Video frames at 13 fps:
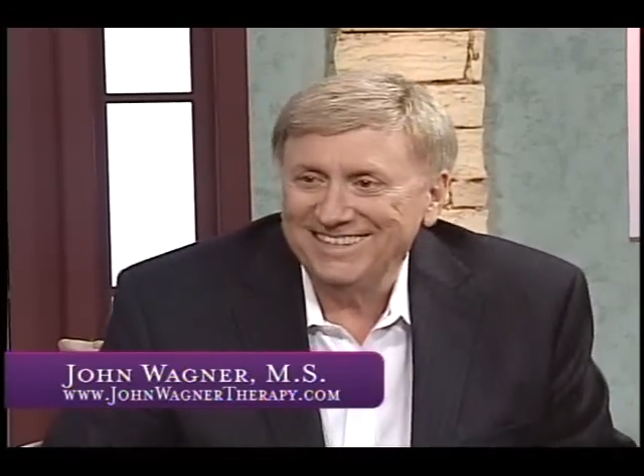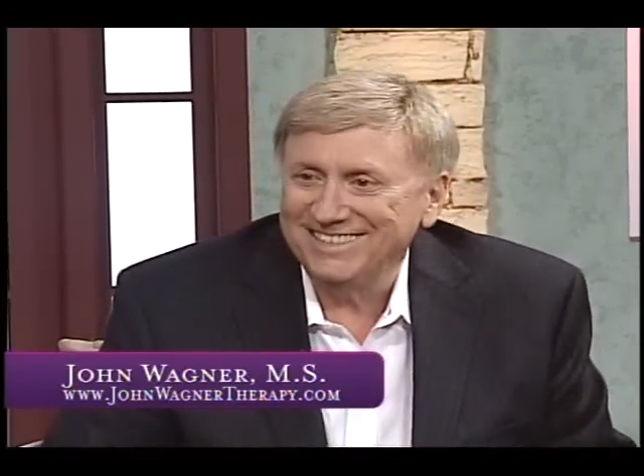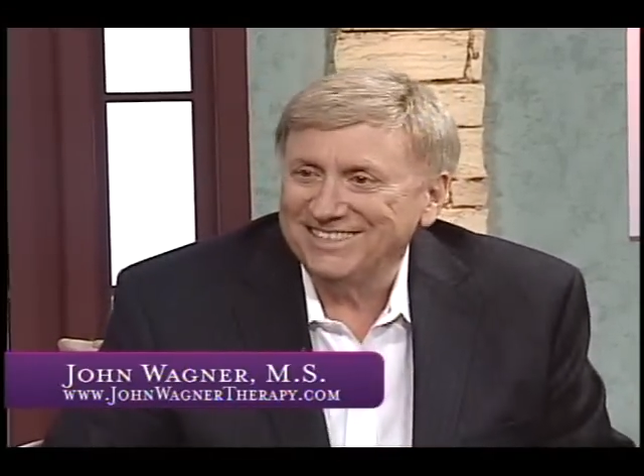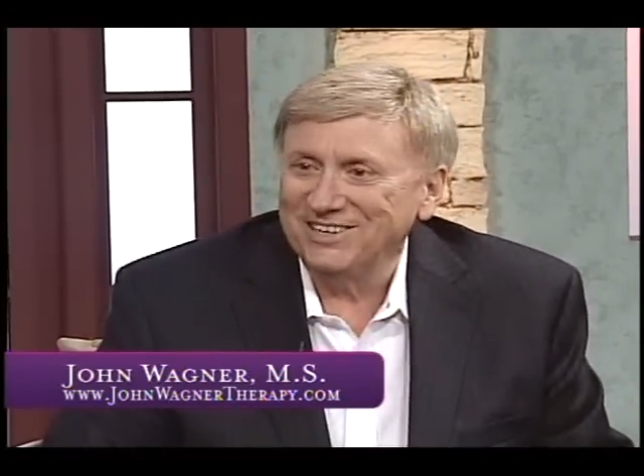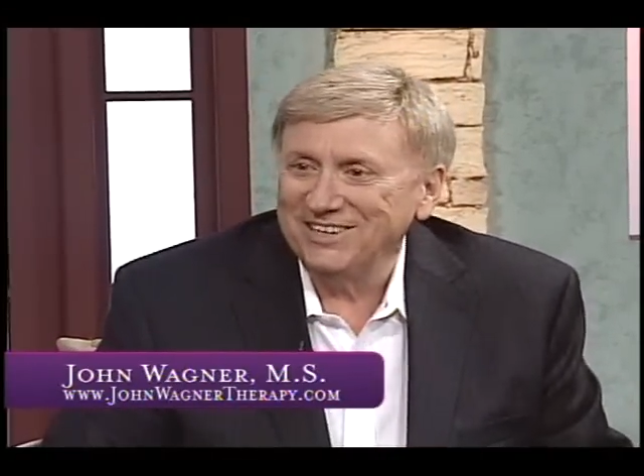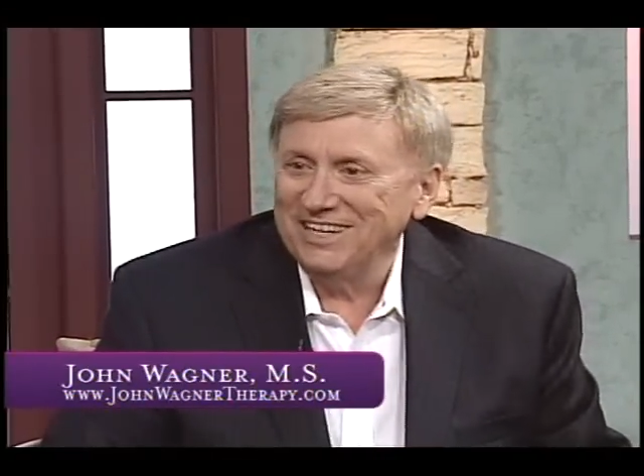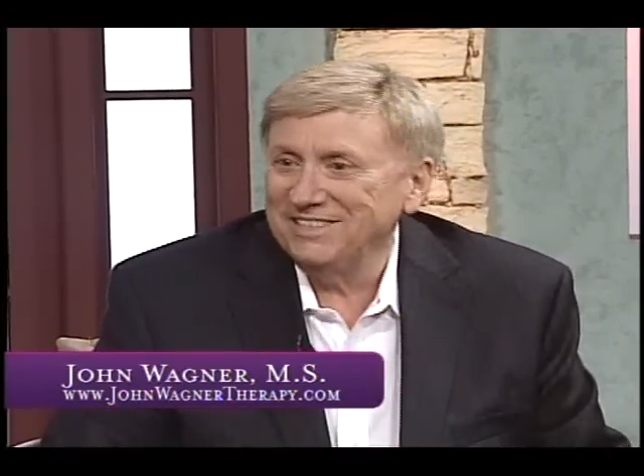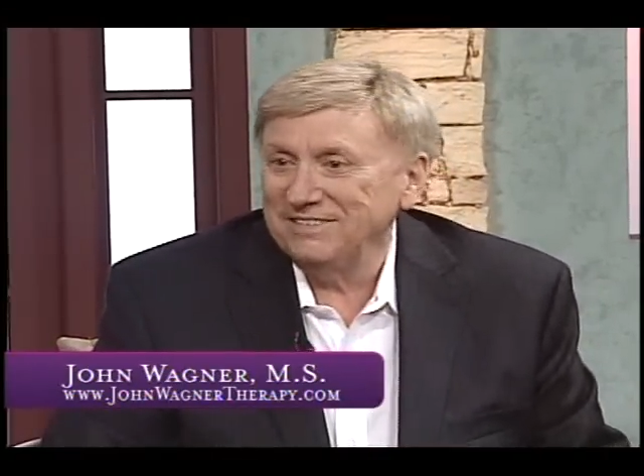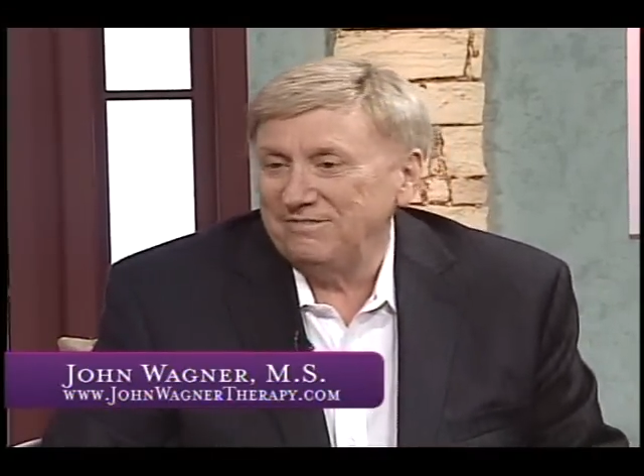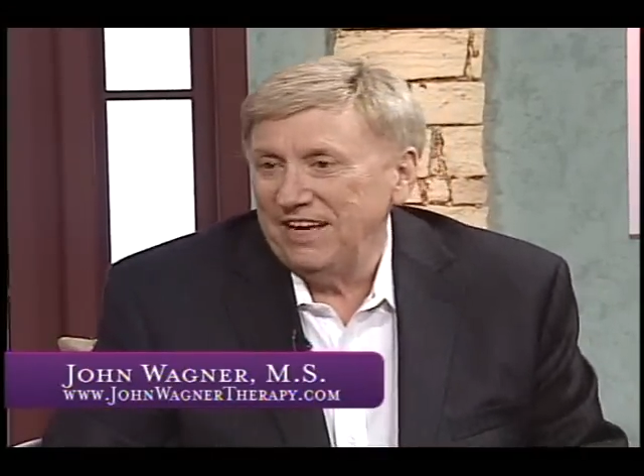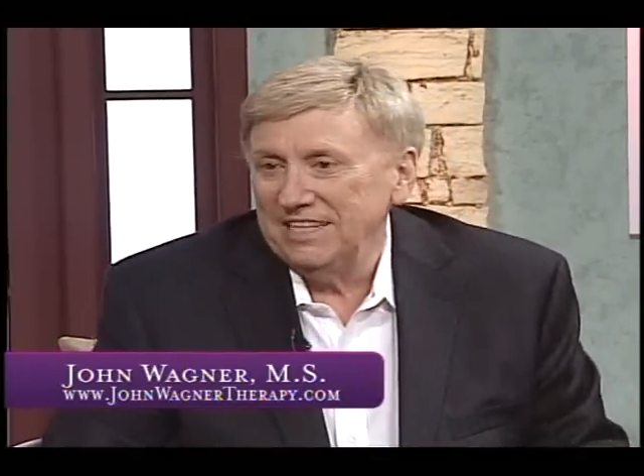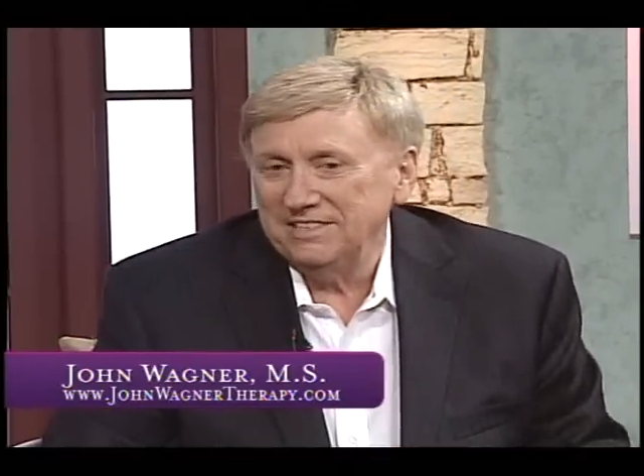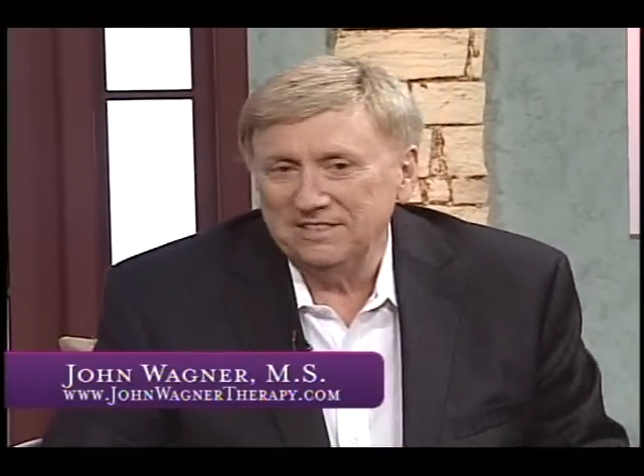So that's a
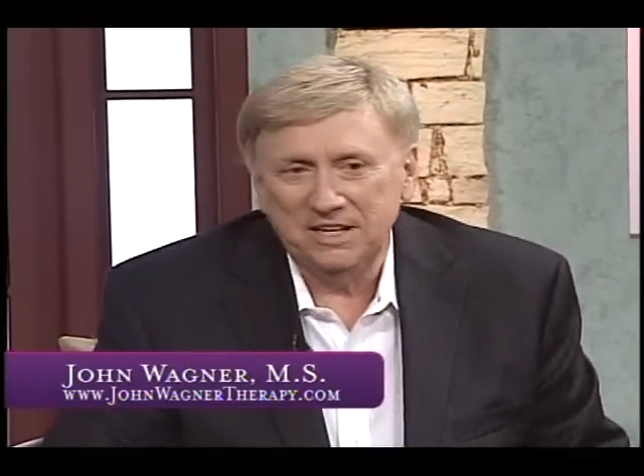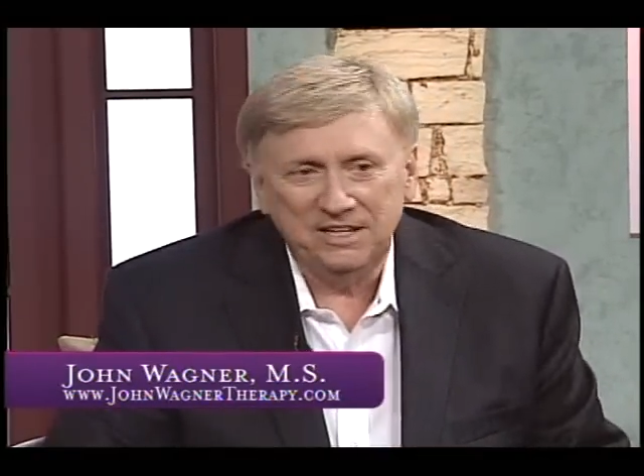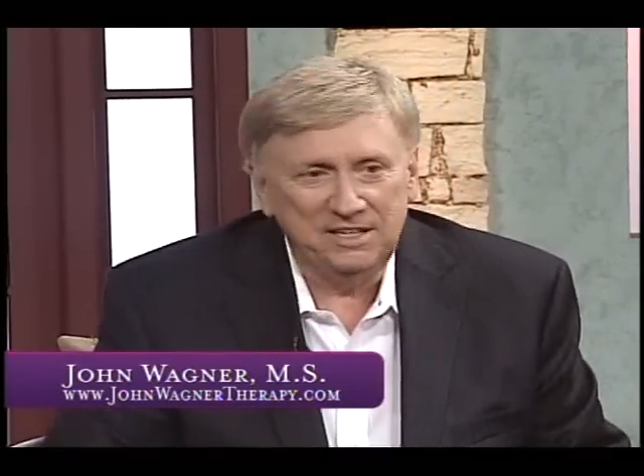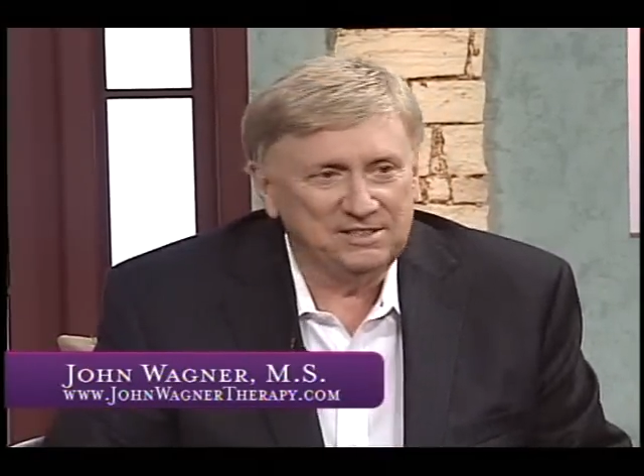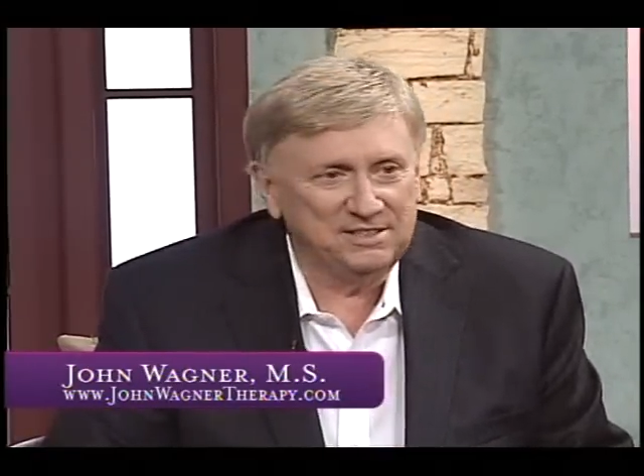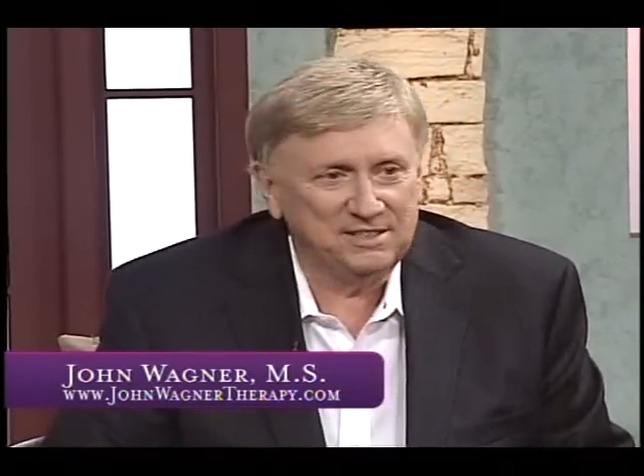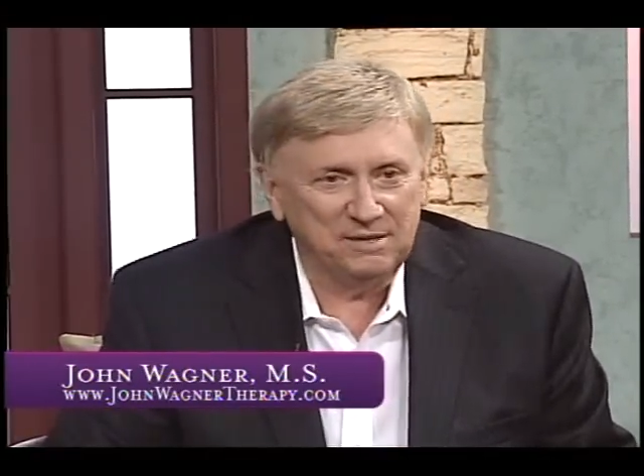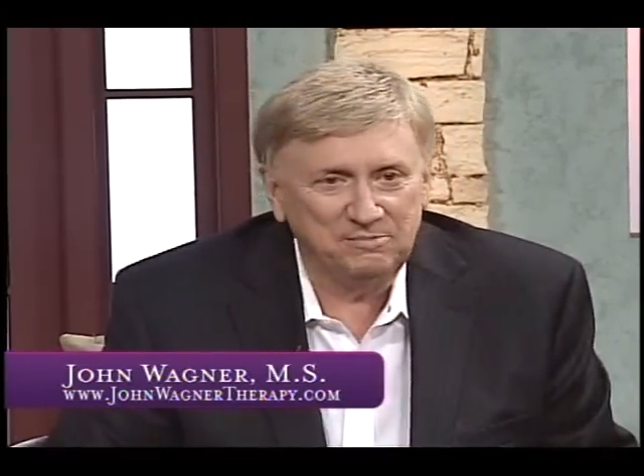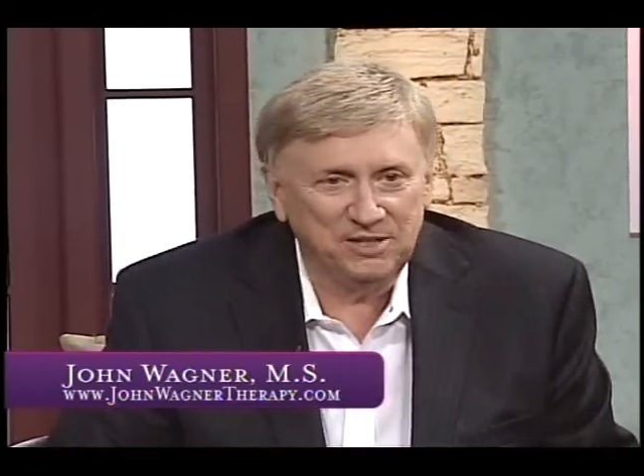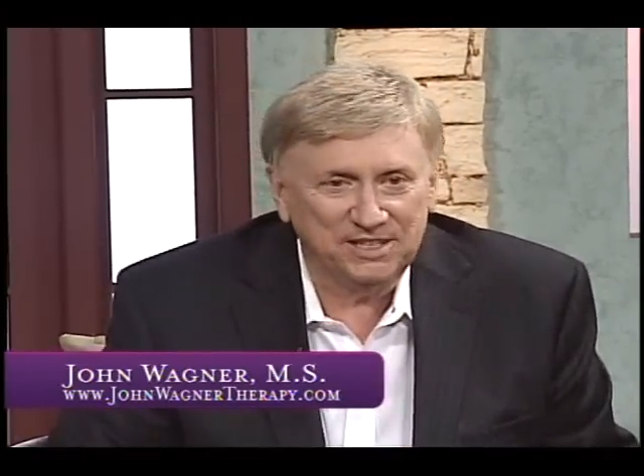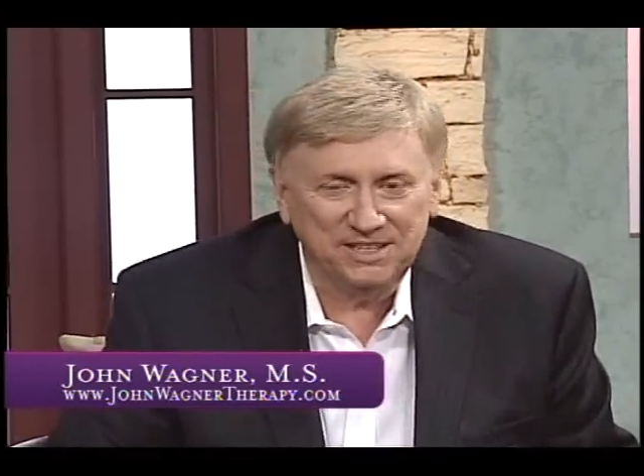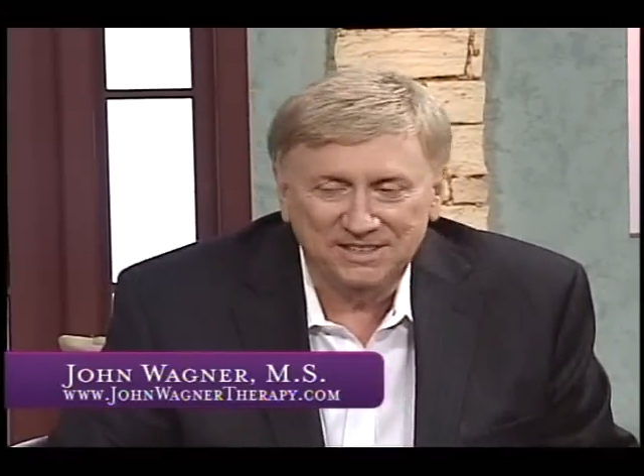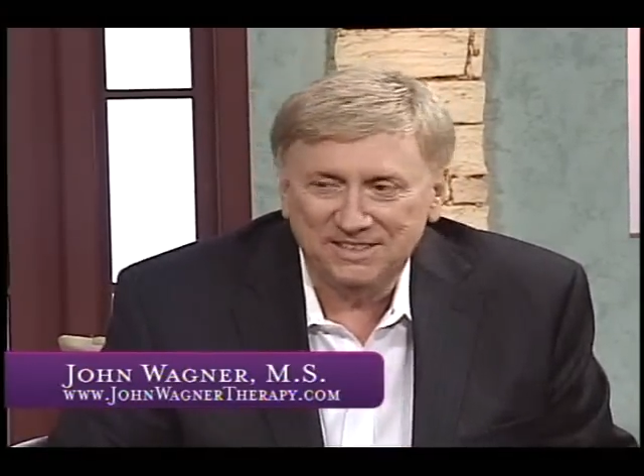fascinating subject